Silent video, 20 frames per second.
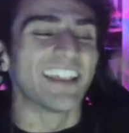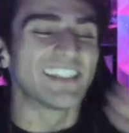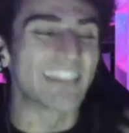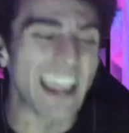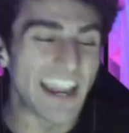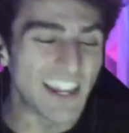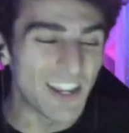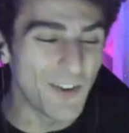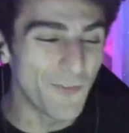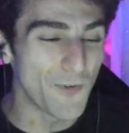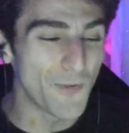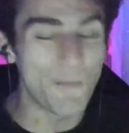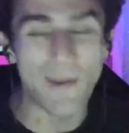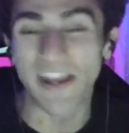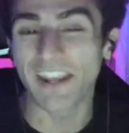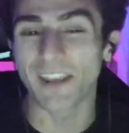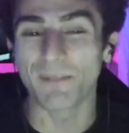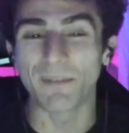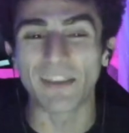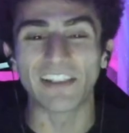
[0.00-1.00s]
Thank you for
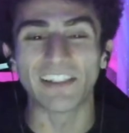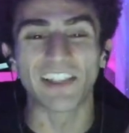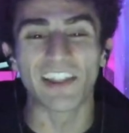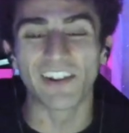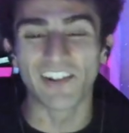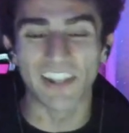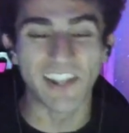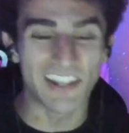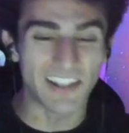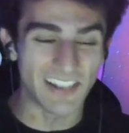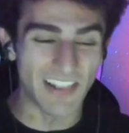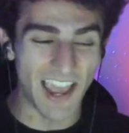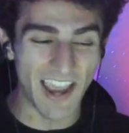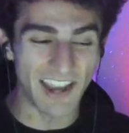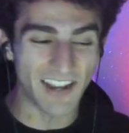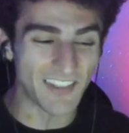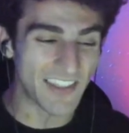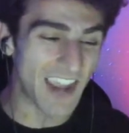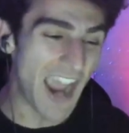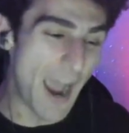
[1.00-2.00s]
making me literally
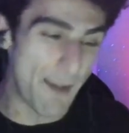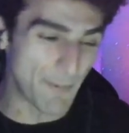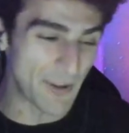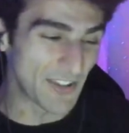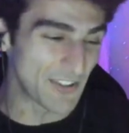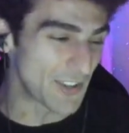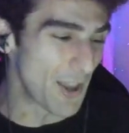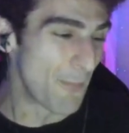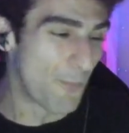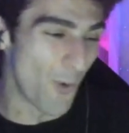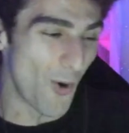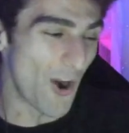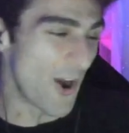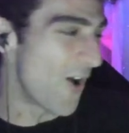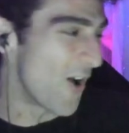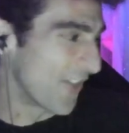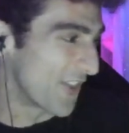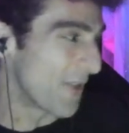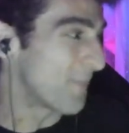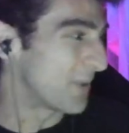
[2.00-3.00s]
like the happiest boy
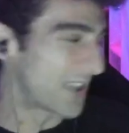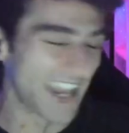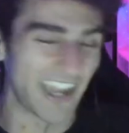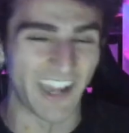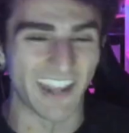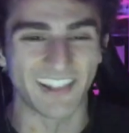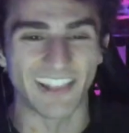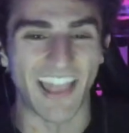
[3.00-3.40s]
on the planet.